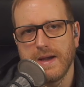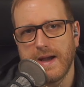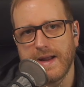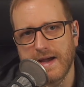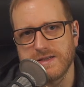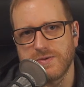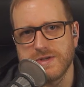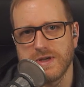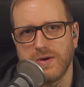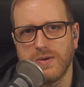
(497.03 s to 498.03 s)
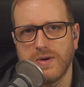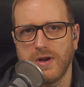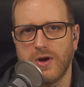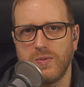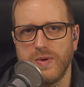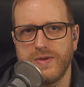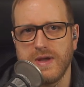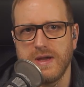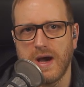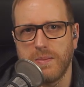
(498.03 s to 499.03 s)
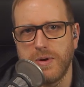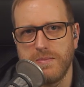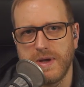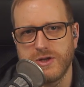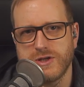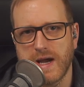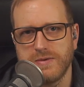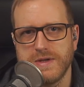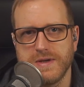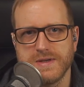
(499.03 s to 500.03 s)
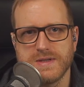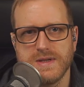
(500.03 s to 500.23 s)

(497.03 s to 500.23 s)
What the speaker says: and as a result, along with the upper mid shoutiness,